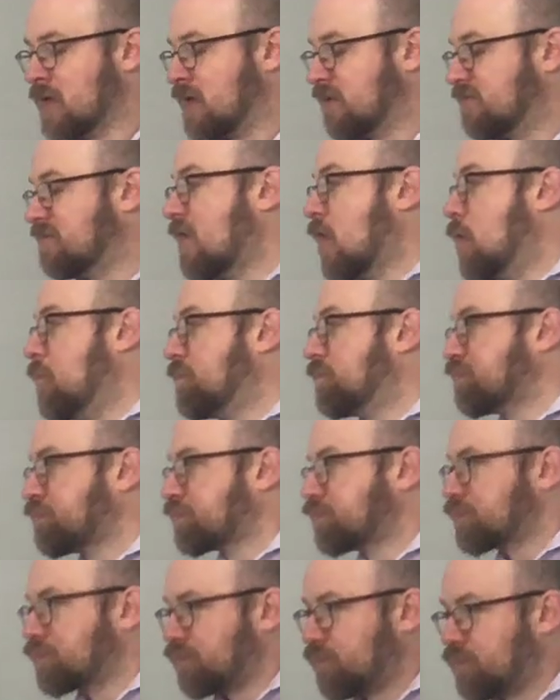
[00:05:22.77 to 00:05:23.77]
So,
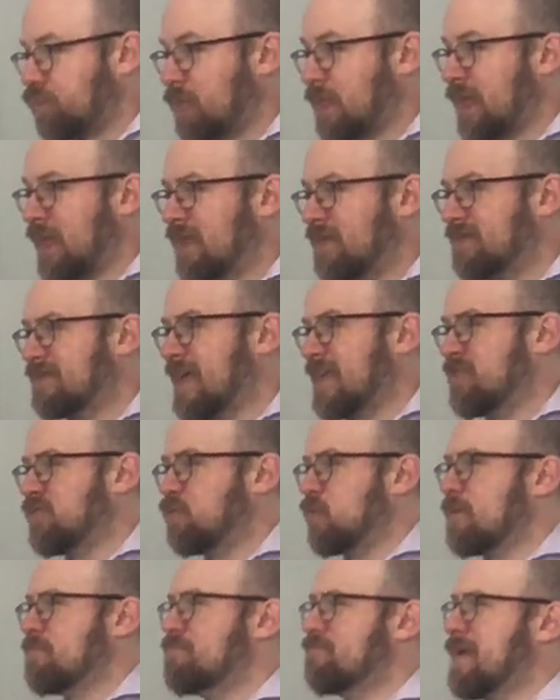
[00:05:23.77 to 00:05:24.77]
since
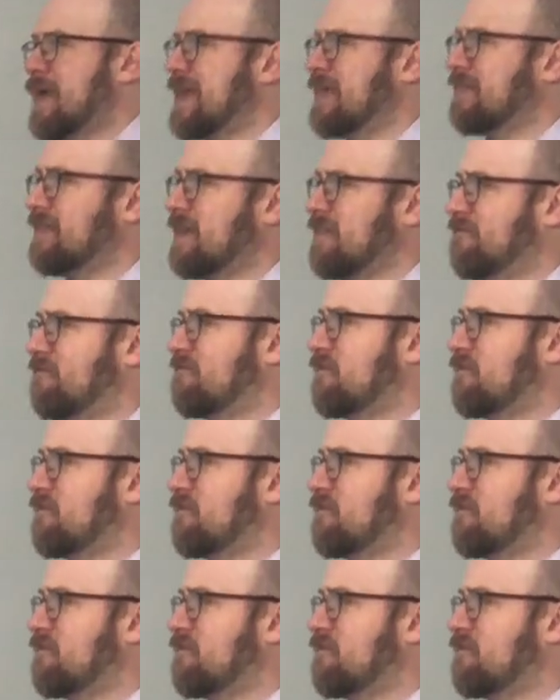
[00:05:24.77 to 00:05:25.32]
we're mainly